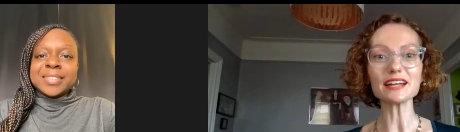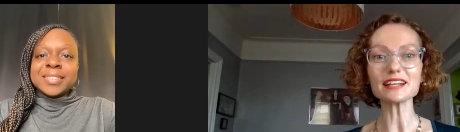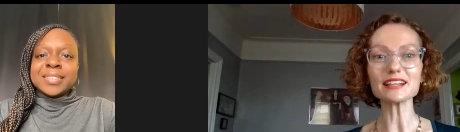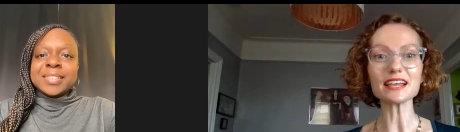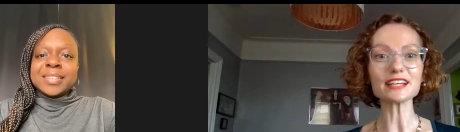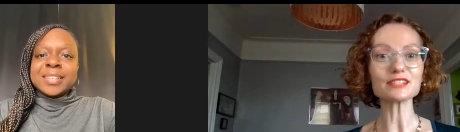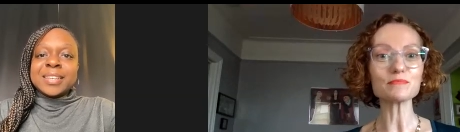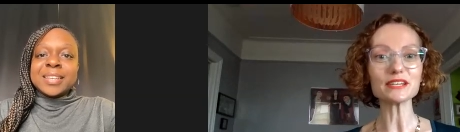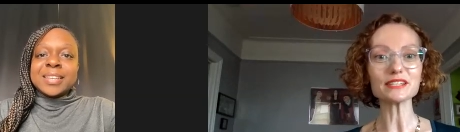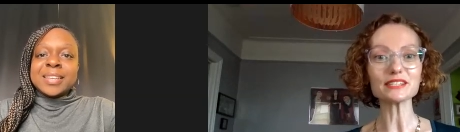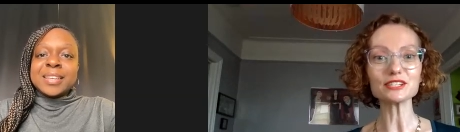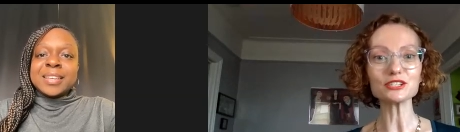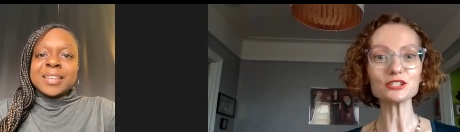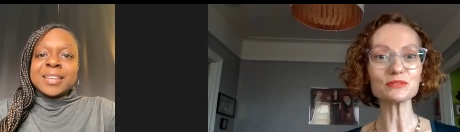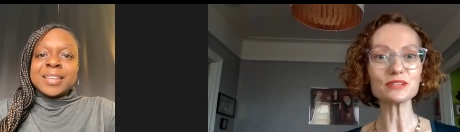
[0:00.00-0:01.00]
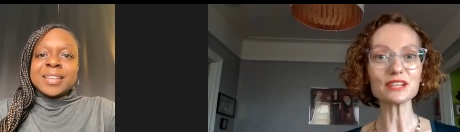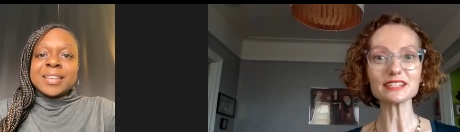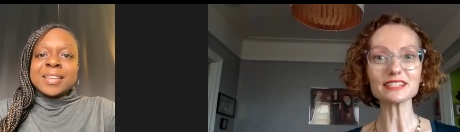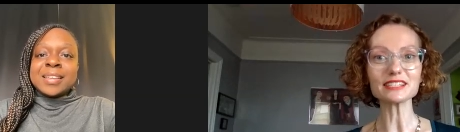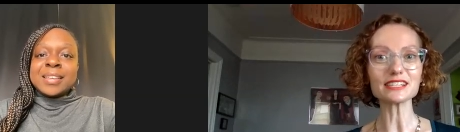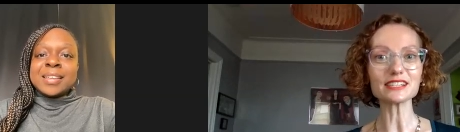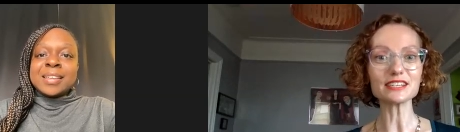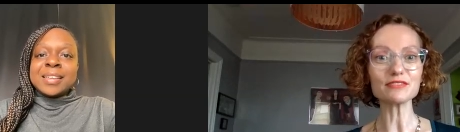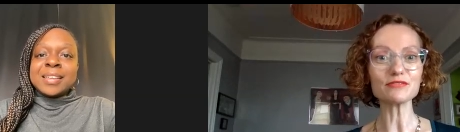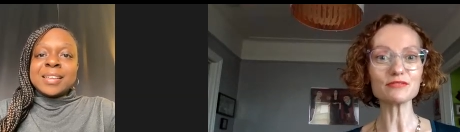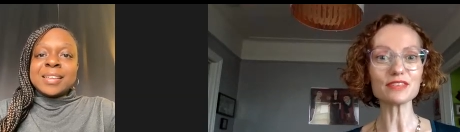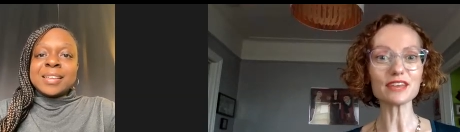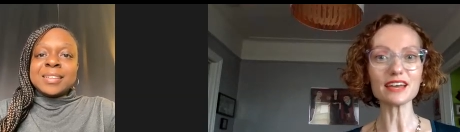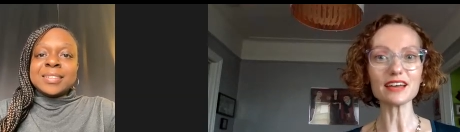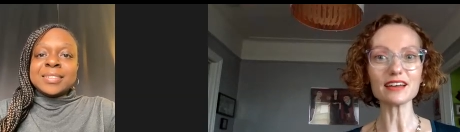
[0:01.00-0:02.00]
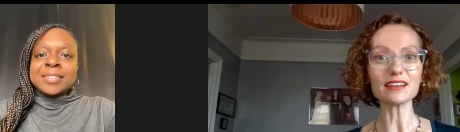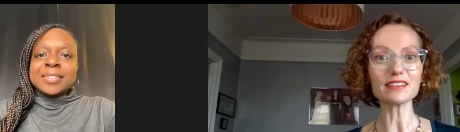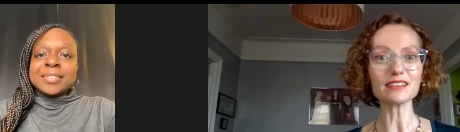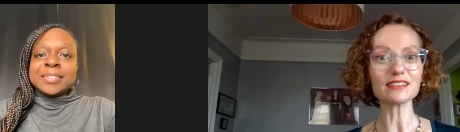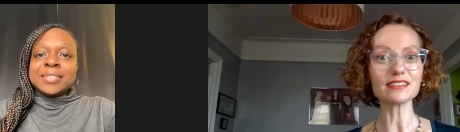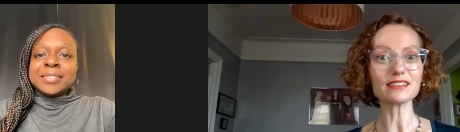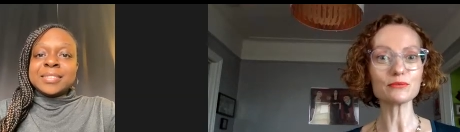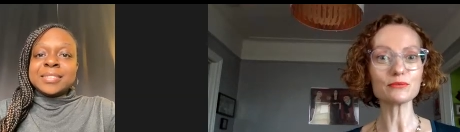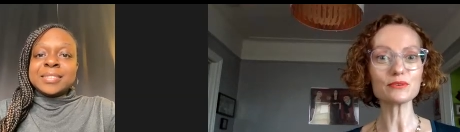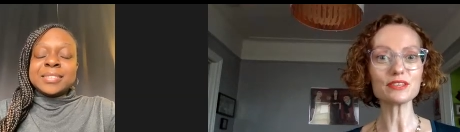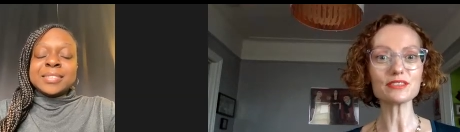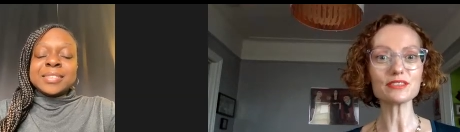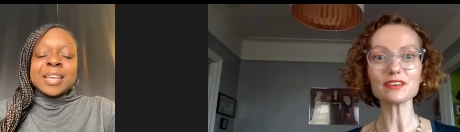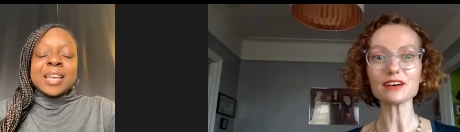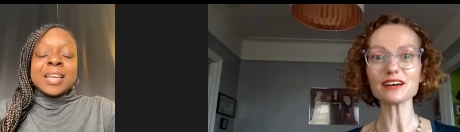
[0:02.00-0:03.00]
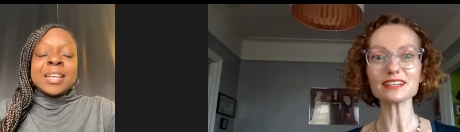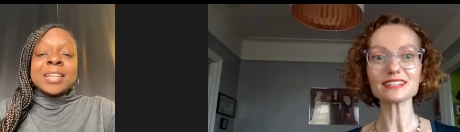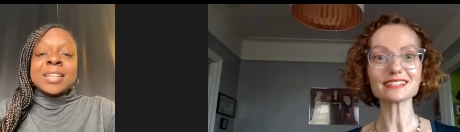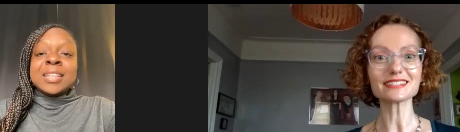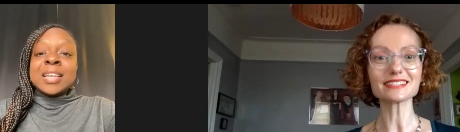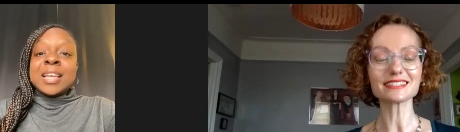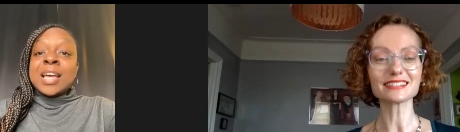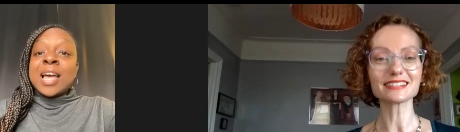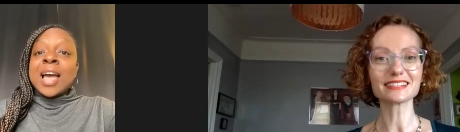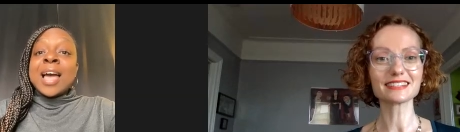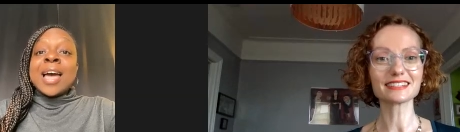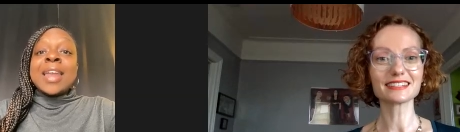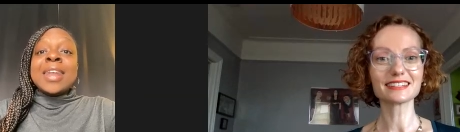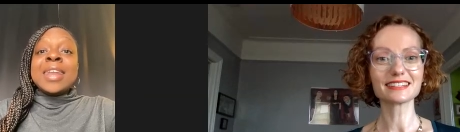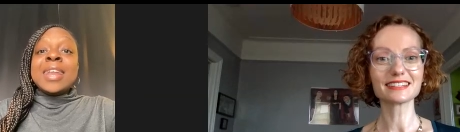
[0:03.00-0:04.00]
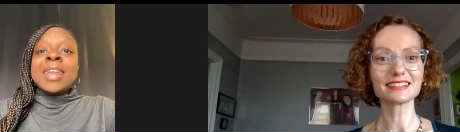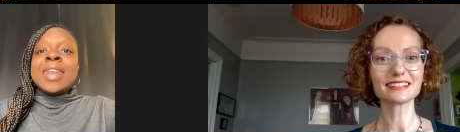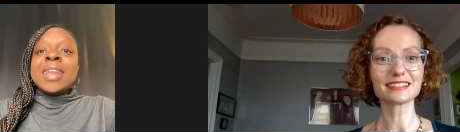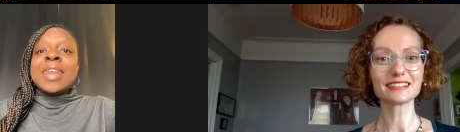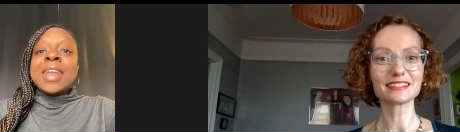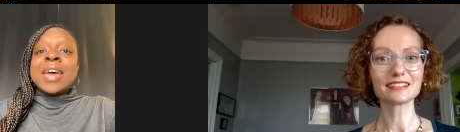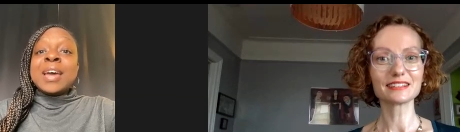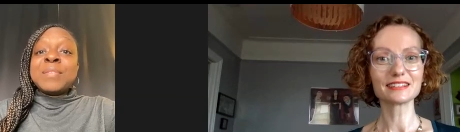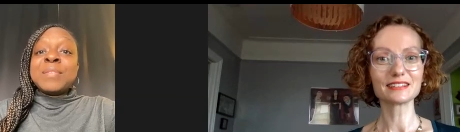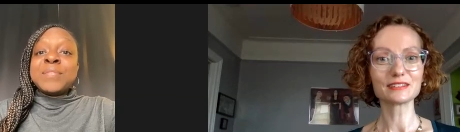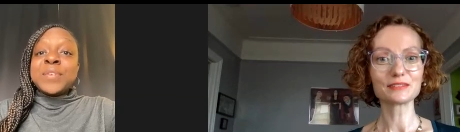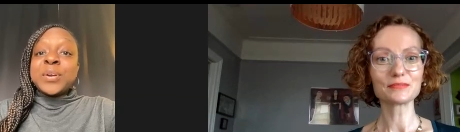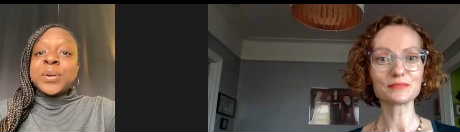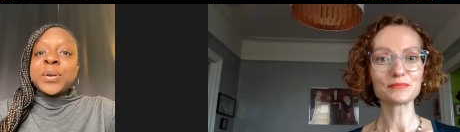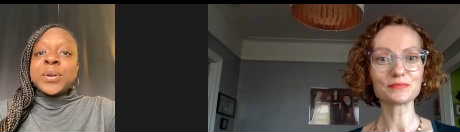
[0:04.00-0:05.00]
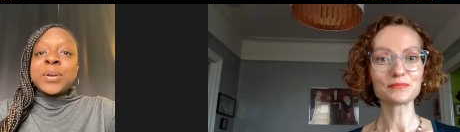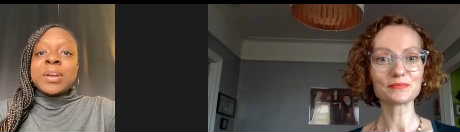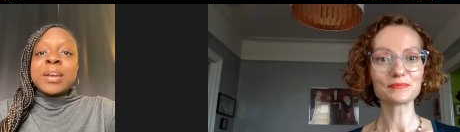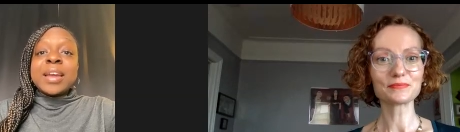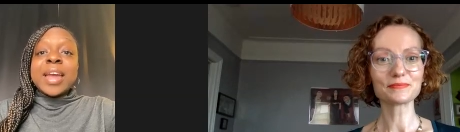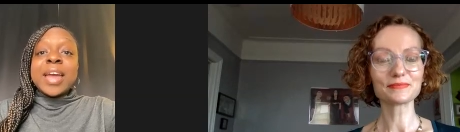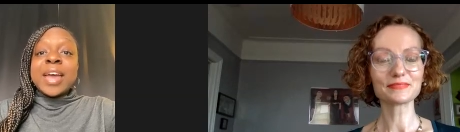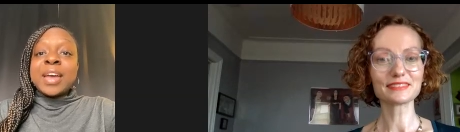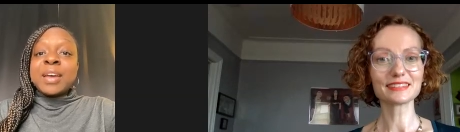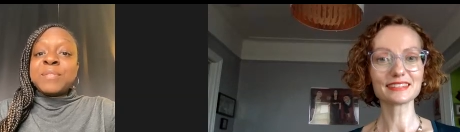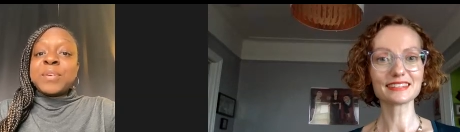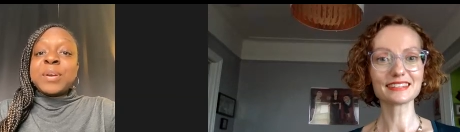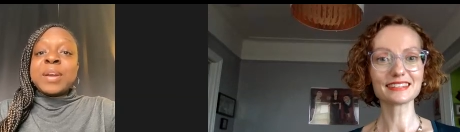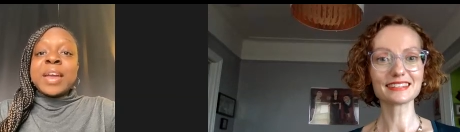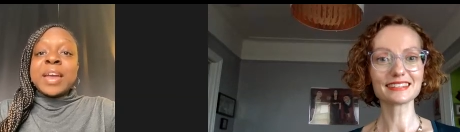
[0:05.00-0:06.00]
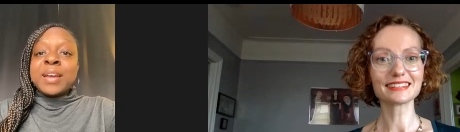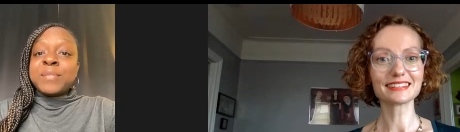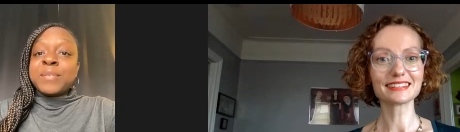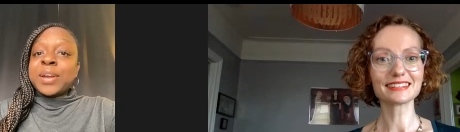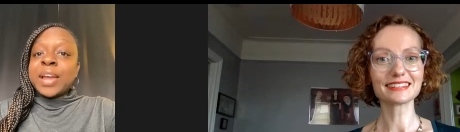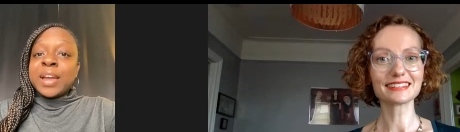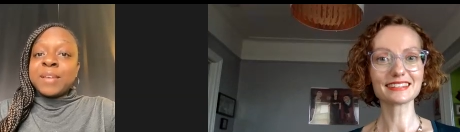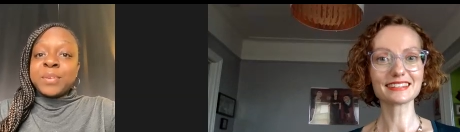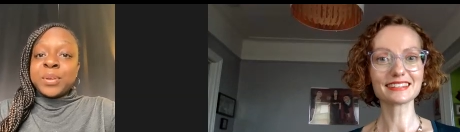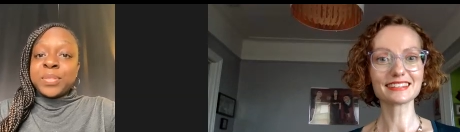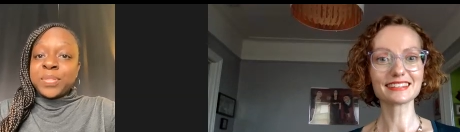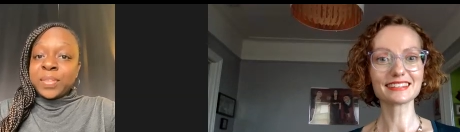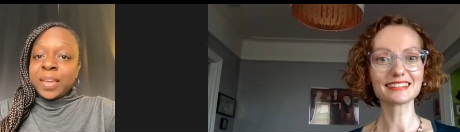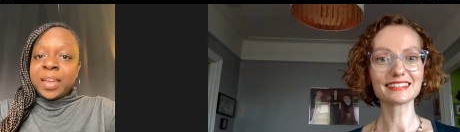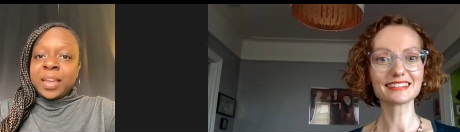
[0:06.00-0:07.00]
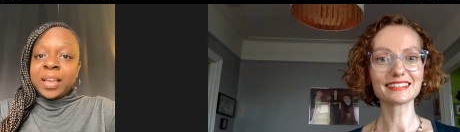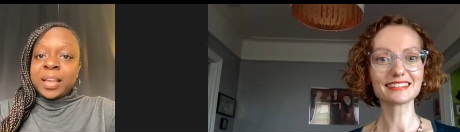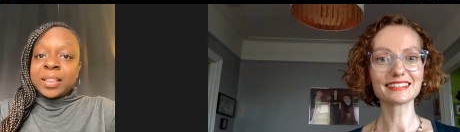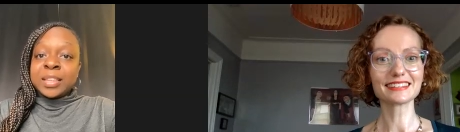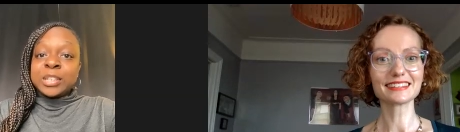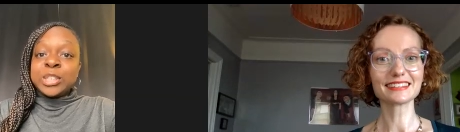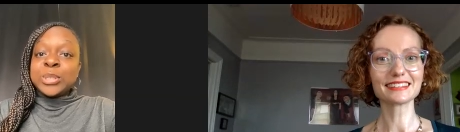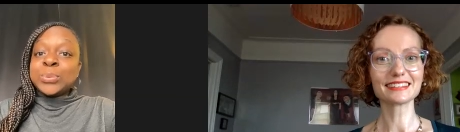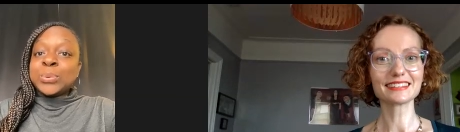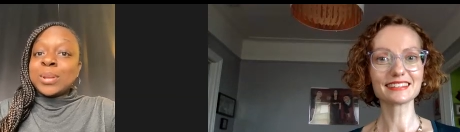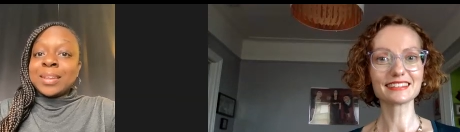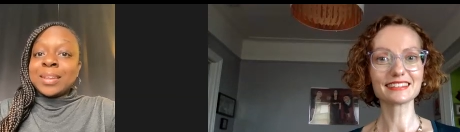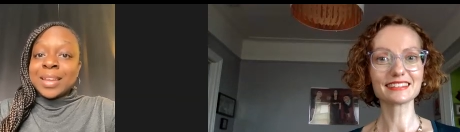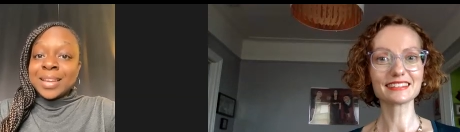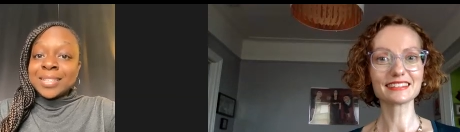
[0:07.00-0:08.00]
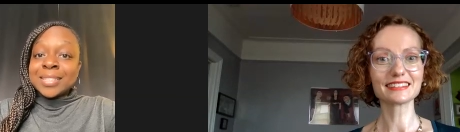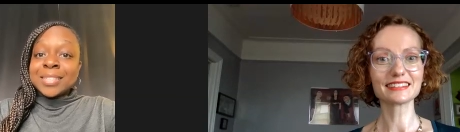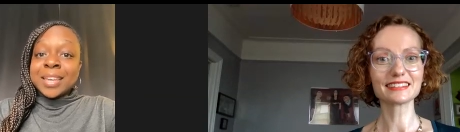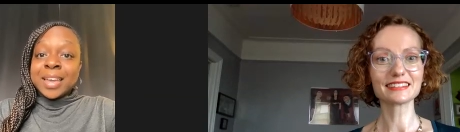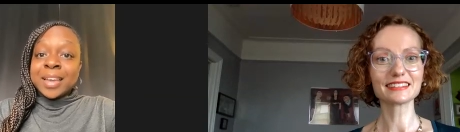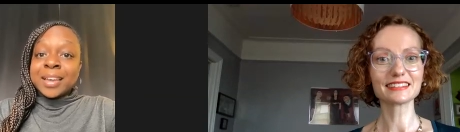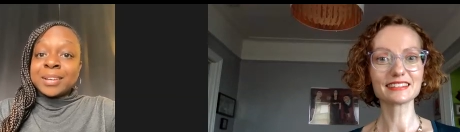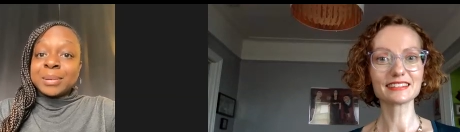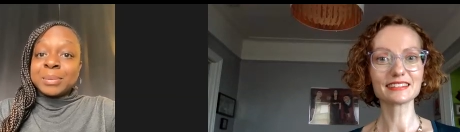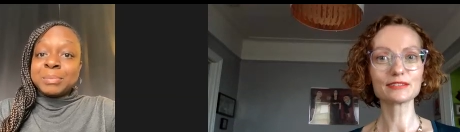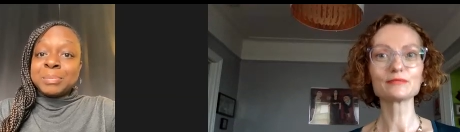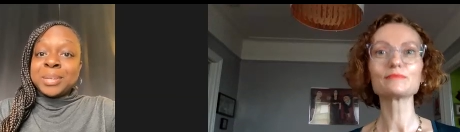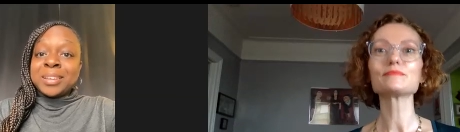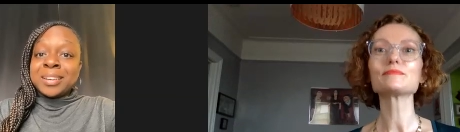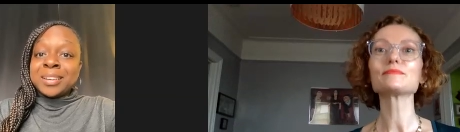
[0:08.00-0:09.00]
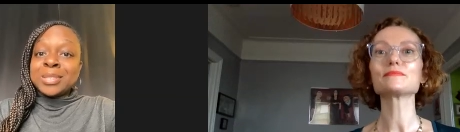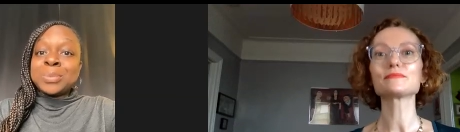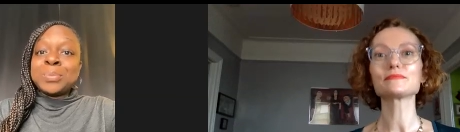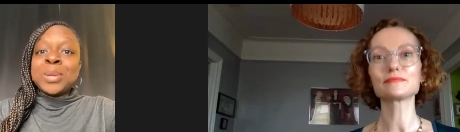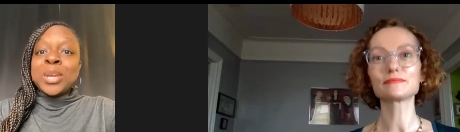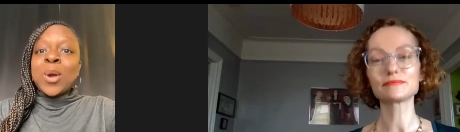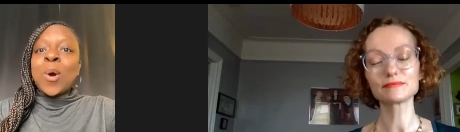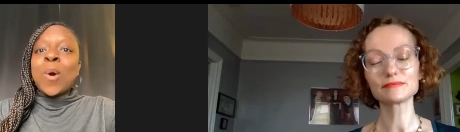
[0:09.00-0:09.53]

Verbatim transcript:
Speaker 1: any last message you'd like to leave with with us?
Speaker 2: never, ever, ever, ever think that you are less than because we